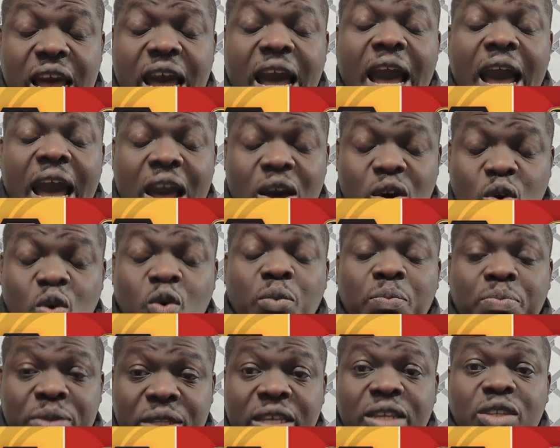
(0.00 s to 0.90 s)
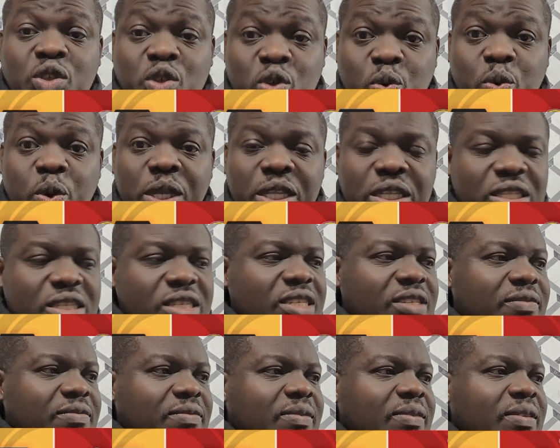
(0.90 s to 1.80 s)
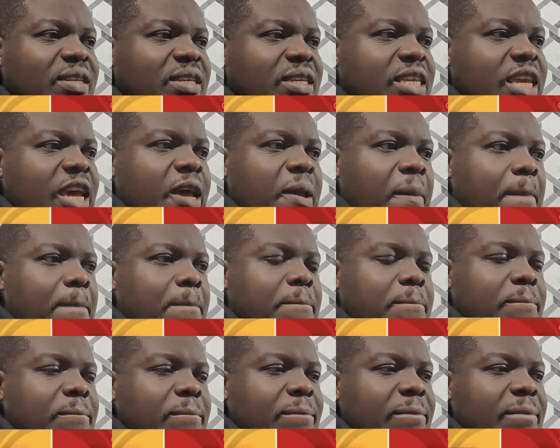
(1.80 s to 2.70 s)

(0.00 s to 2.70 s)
I hope they do it. Yeah.